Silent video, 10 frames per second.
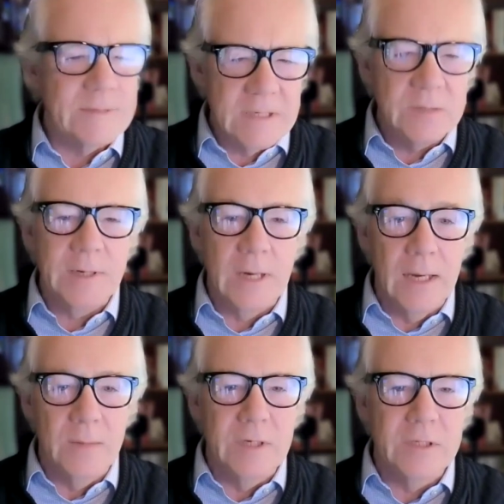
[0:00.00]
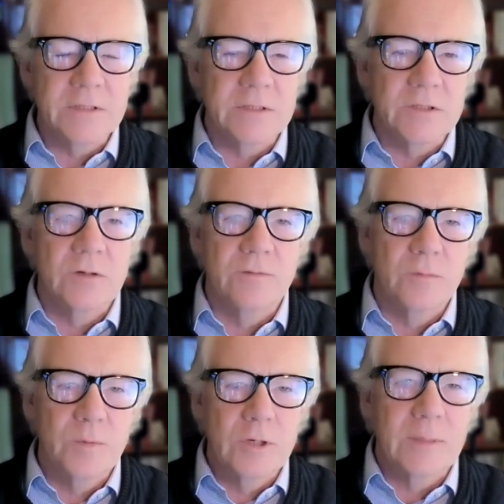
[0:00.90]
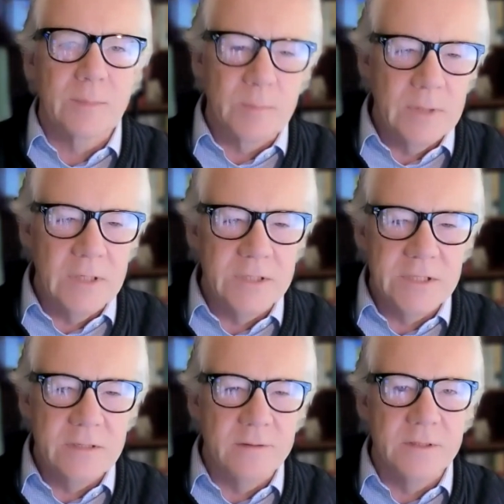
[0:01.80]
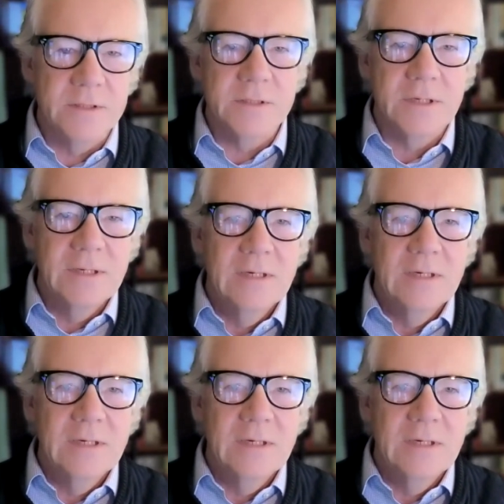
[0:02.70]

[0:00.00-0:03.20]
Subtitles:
It takes about 9 minutes, and so if you're putting up a PhD thesis,